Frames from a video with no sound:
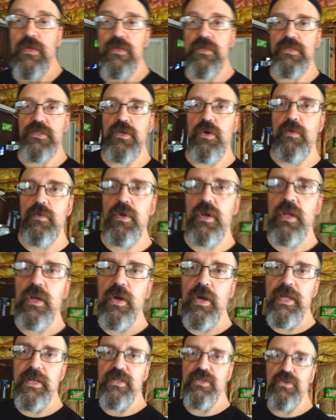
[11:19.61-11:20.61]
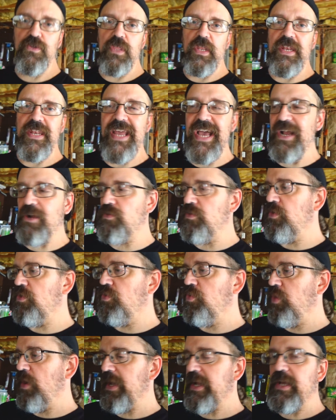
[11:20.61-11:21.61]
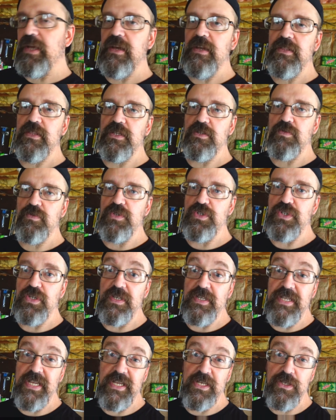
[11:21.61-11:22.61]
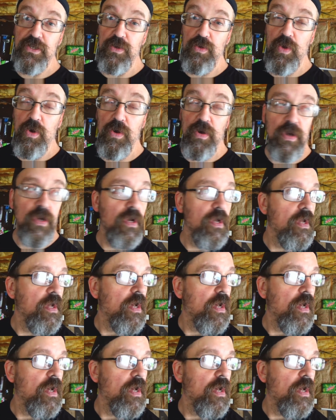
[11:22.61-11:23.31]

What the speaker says: So I'm gonna go ahead and do the neck real quick. This one shouldn't take too long.